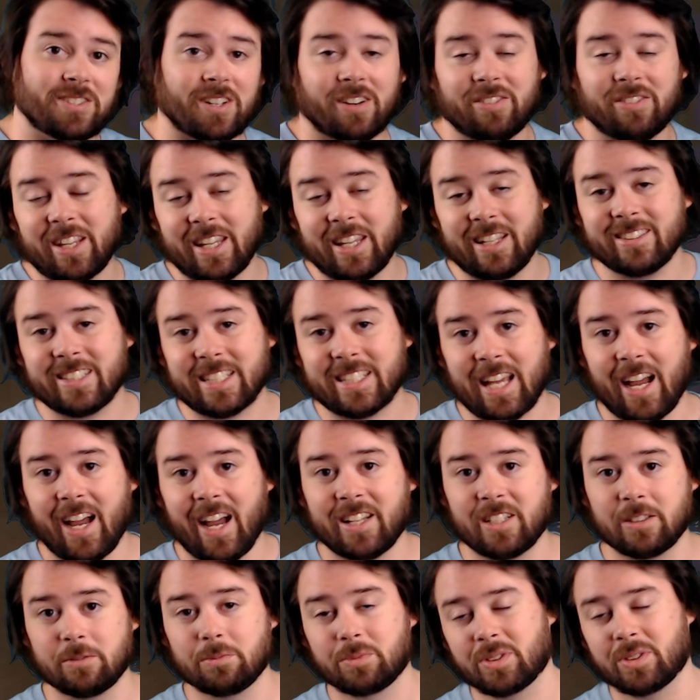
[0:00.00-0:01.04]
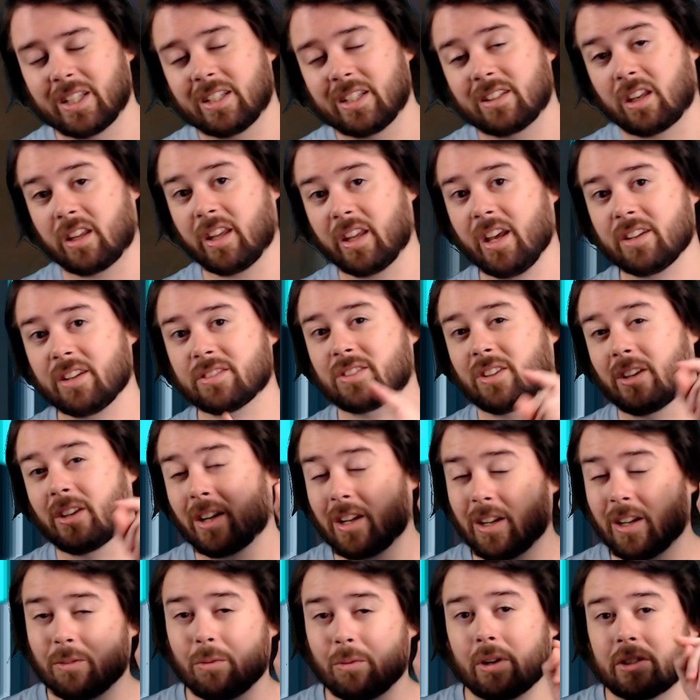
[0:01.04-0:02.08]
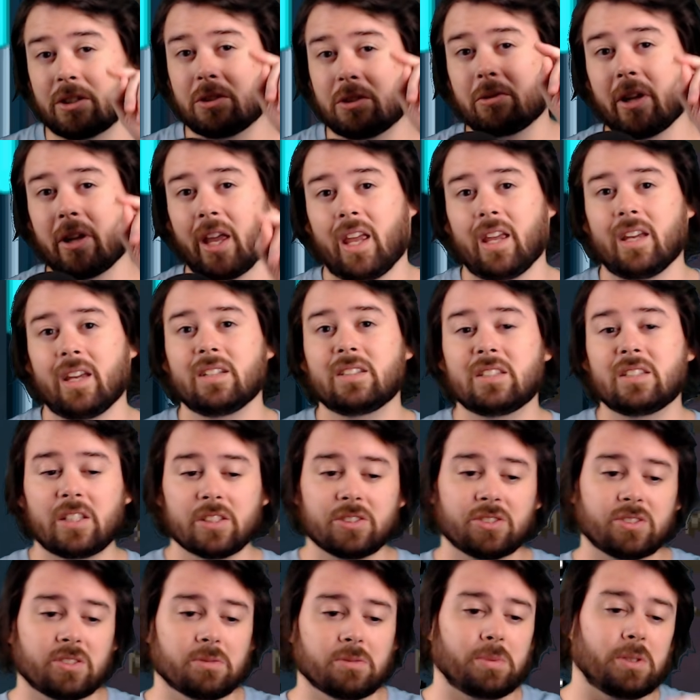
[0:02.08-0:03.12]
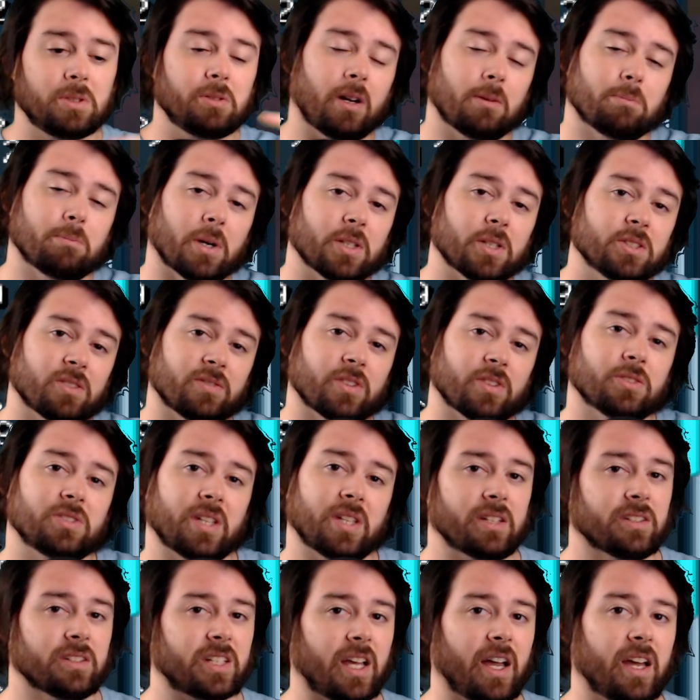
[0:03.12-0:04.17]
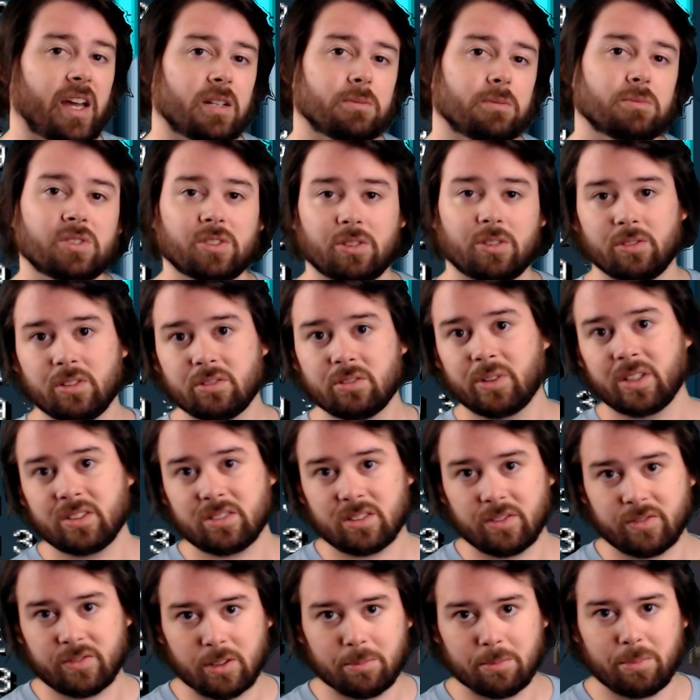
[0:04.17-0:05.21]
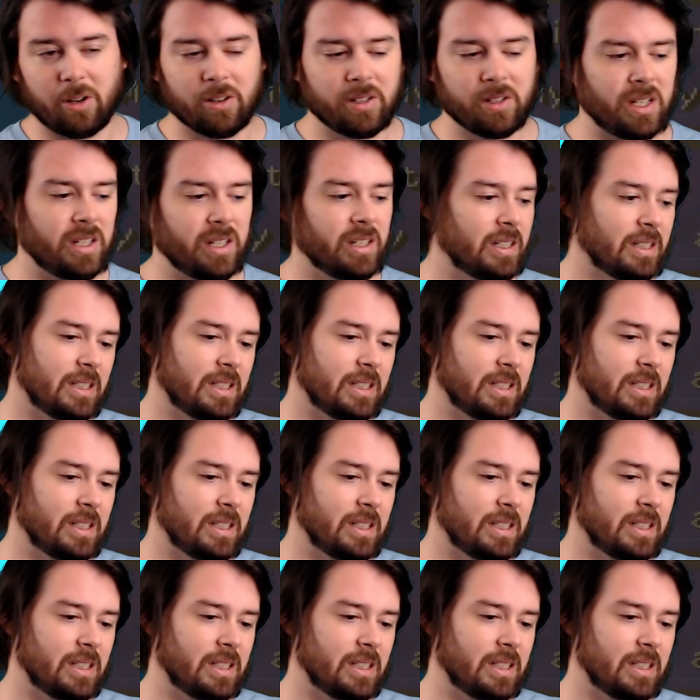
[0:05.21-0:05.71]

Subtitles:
of healing items, and yes, while you can distribute a bunch of those healing items to the rest of your party,